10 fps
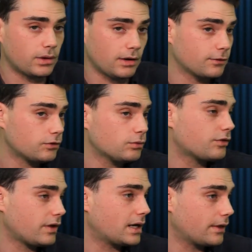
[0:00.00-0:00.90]
okay, first you were
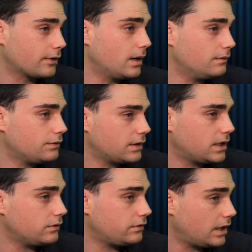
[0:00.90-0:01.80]
standing on the graves of the
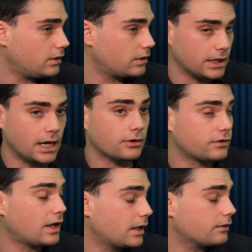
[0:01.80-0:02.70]
kids of Sandy Hook, and now you're
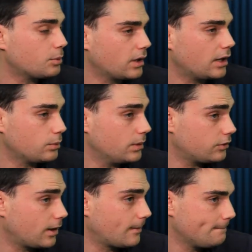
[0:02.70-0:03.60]
standing on this poor guy's
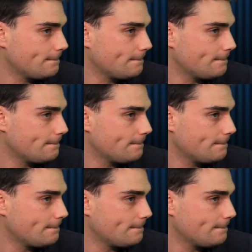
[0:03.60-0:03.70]
wheelchair.